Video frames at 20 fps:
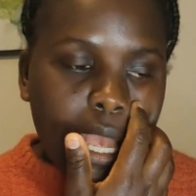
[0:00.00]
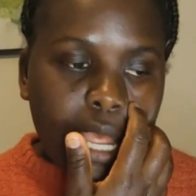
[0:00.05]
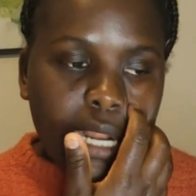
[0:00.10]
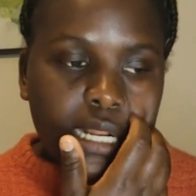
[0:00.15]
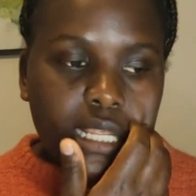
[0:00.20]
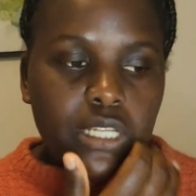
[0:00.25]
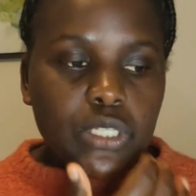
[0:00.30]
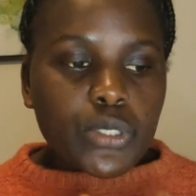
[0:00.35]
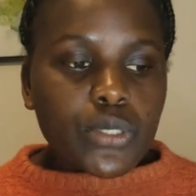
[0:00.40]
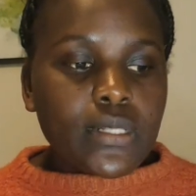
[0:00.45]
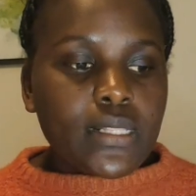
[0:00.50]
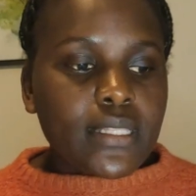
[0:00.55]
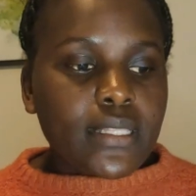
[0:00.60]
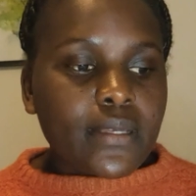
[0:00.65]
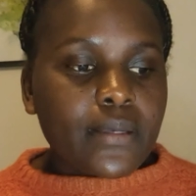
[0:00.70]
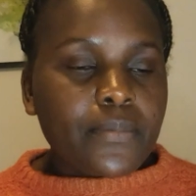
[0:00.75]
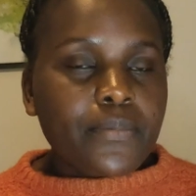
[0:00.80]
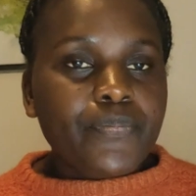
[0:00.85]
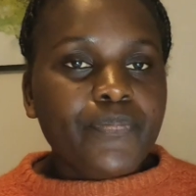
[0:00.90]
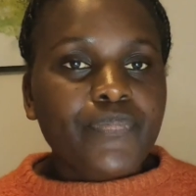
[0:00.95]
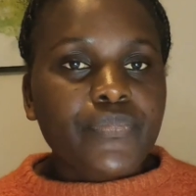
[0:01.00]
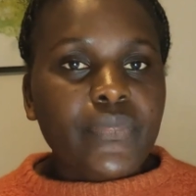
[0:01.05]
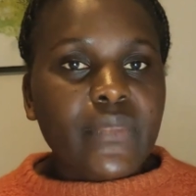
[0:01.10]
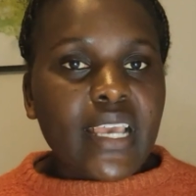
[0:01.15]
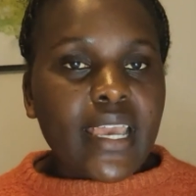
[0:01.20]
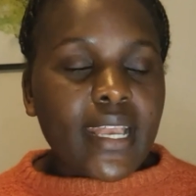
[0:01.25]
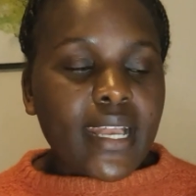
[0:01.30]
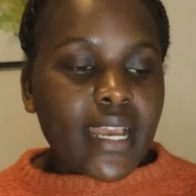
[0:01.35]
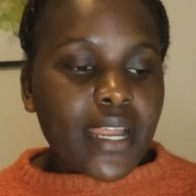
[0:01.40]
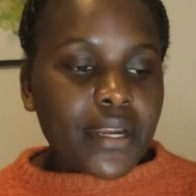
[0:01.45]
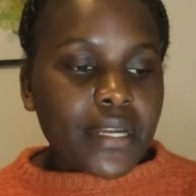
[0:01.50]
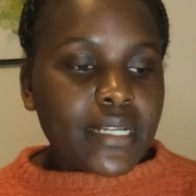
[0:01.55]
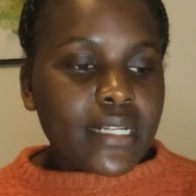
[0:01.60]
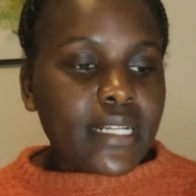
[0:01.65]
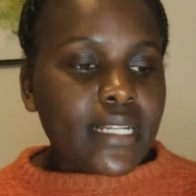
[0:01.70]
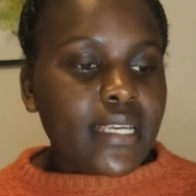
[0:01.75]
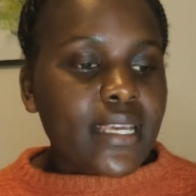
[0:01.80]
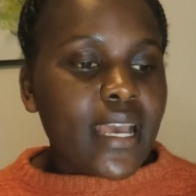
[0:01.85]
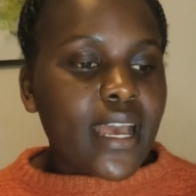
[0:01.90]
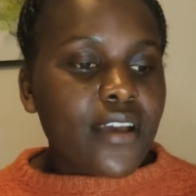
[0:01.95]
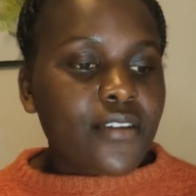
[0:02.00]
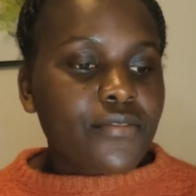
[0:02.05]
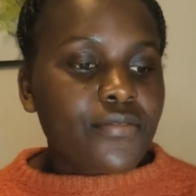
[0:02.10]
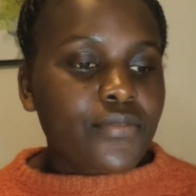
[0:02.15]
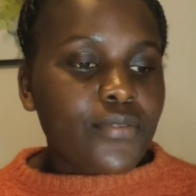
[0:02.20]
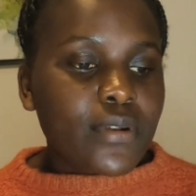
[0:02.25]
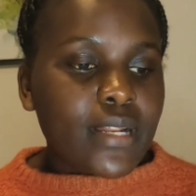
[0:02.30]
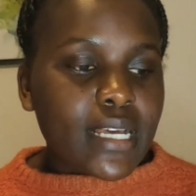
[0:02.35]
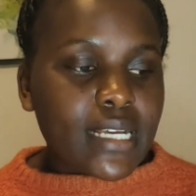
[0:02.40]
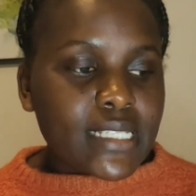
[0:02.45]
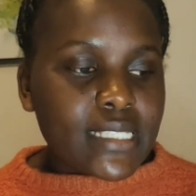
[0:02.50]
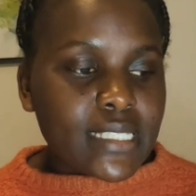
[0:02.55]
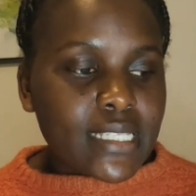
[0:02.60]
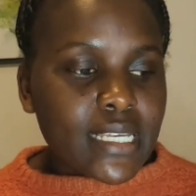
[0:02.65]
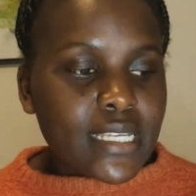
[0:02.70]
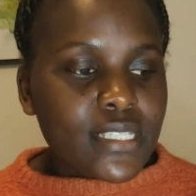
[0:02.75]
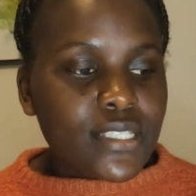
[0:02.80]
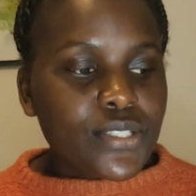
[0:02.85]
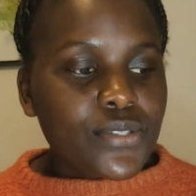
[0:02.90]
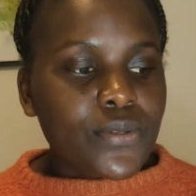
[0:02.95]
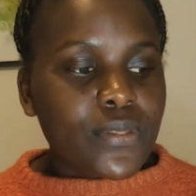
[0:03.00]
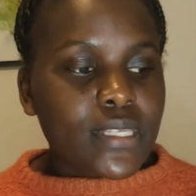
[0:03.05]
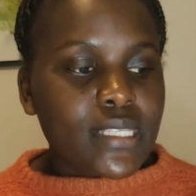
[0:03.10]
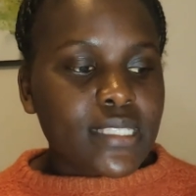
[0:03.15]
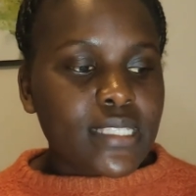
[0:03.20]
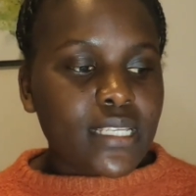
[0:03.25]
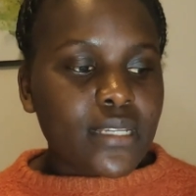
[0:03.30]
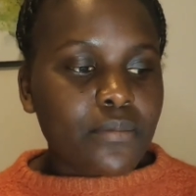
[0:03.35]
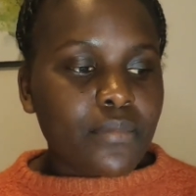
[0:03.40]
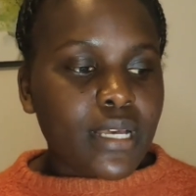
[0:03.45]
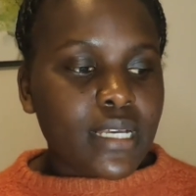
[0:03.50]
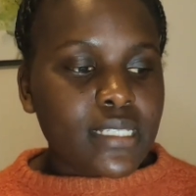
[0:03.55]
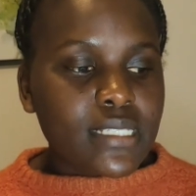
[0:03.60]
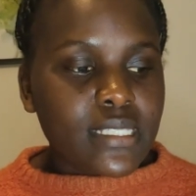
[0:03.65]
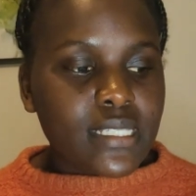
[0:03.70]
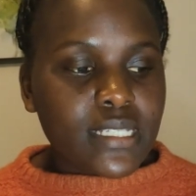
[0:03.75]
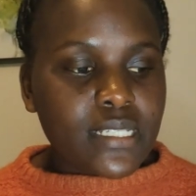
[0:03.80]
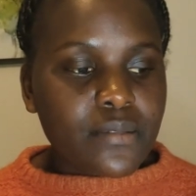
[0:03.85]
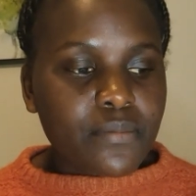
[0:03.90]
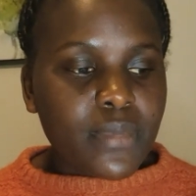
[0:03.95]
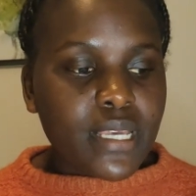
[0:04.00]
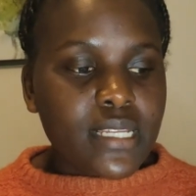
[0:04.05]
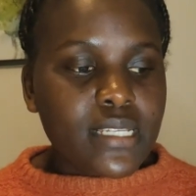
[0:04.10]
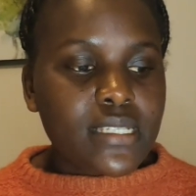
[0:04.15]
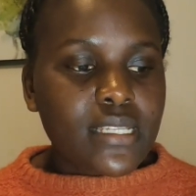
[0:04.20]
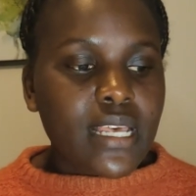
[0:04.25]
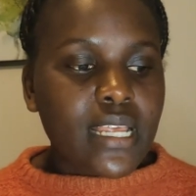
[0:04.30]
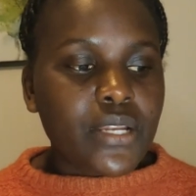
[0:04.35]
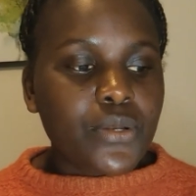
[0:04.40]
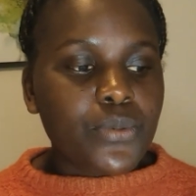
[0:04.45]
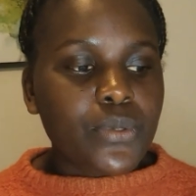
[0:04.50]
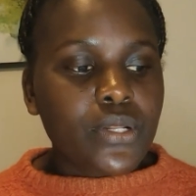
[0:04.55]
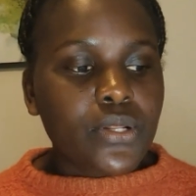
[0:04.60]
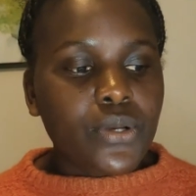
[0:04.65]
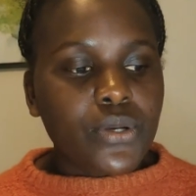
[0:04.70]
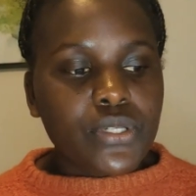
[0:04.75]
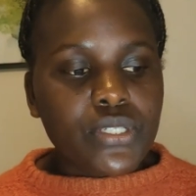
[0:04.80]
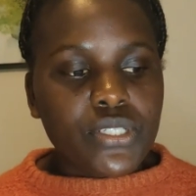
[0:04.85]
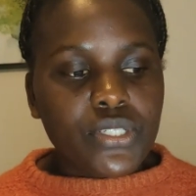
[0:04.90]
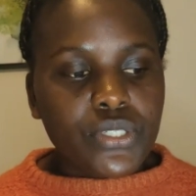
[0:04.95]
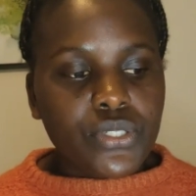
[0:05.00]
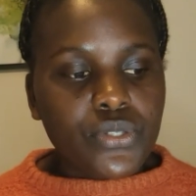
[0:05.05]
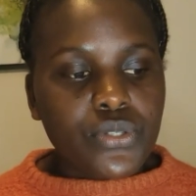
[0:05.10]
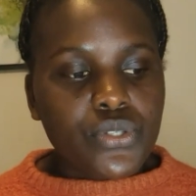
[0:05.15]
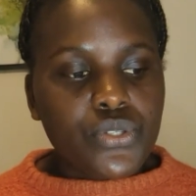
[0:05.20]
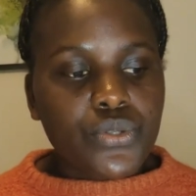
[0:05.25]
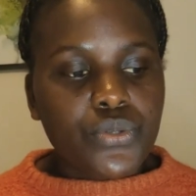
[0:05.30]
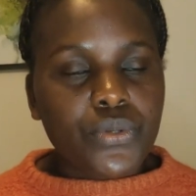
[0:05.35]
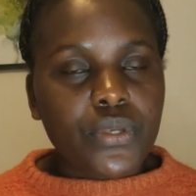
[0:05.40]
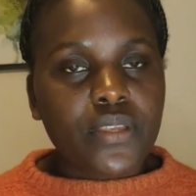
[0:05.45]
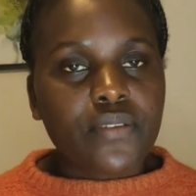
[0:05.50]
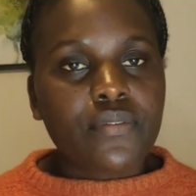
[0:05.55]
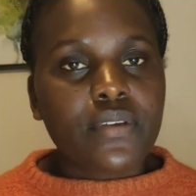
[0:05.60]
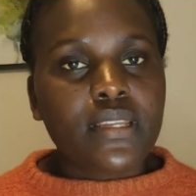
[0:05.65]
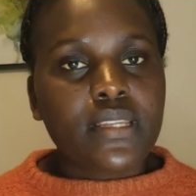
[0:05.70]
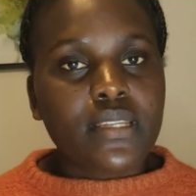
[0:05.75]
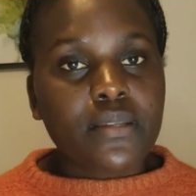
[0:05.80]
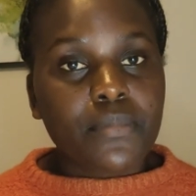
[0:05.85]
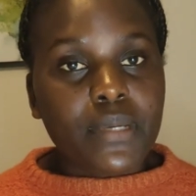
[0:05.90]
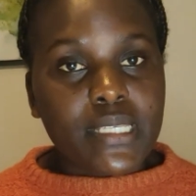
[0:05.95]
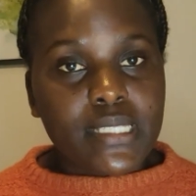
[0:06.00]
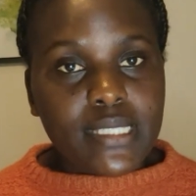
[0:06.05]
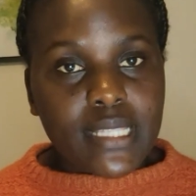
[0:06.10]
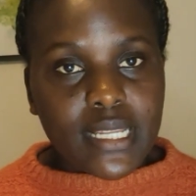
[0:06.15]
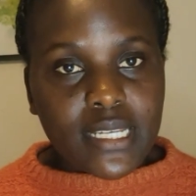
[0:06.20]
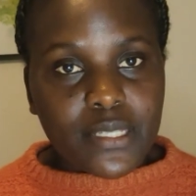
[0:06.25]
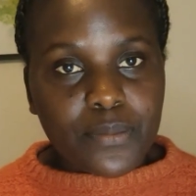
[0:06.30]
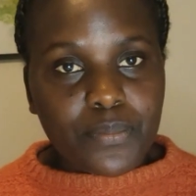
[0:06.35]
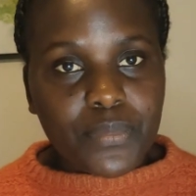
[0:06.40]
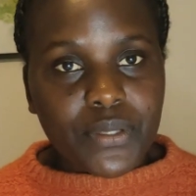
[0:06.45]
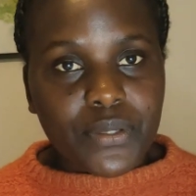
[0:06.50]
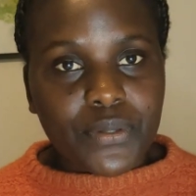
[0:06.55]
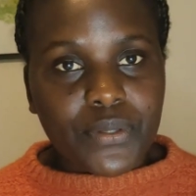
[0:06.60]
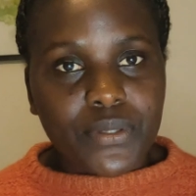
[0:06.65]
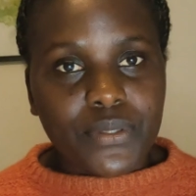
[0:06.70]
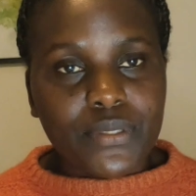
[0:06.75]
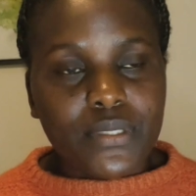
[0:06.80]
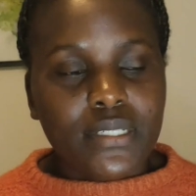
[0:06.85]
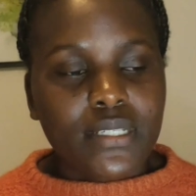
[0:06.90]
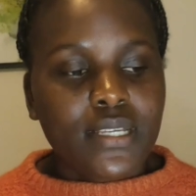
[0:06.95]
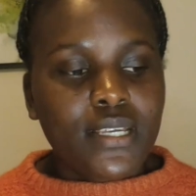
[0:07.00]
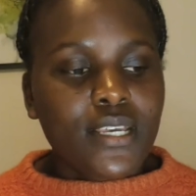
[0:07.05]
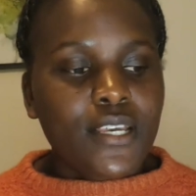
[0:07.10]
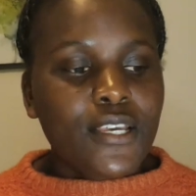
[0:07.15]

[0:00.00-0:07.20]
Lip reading: And I told them I currently have full access to the said bank statement and will continue to even in my study period.